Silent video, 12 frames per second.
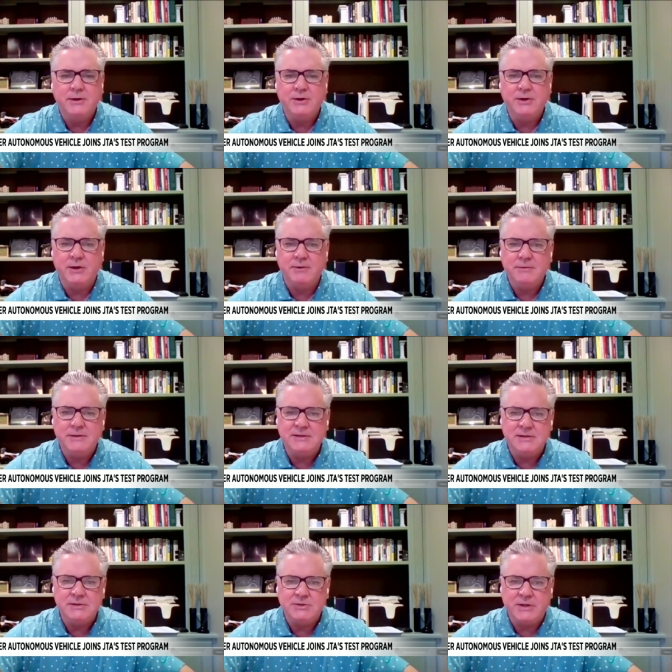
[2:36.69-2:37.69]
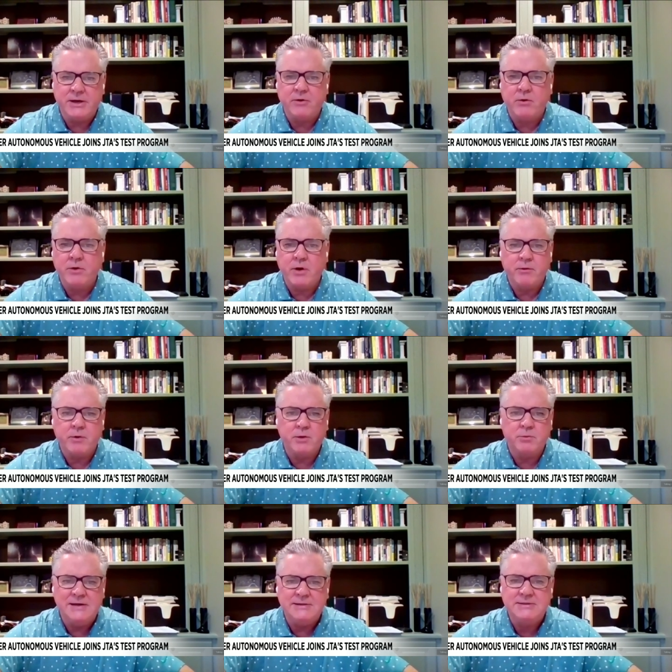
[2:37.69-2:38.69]
you know is there on our
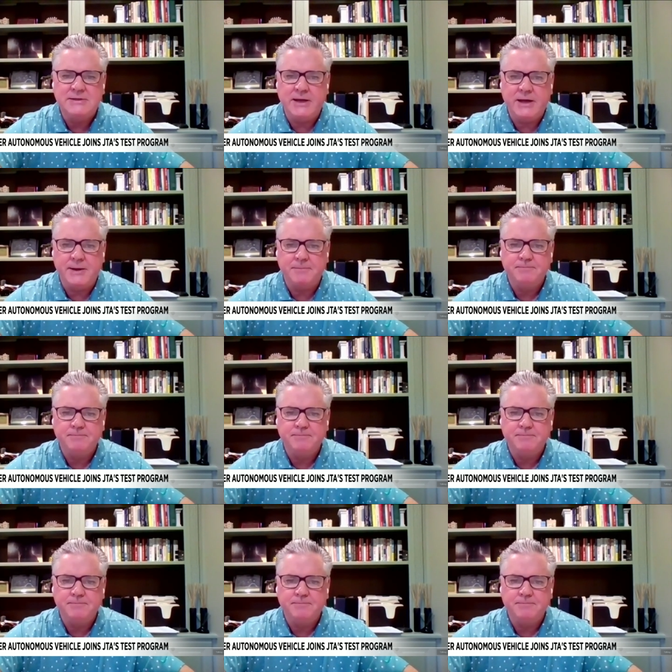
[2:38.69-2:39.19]
roadways today.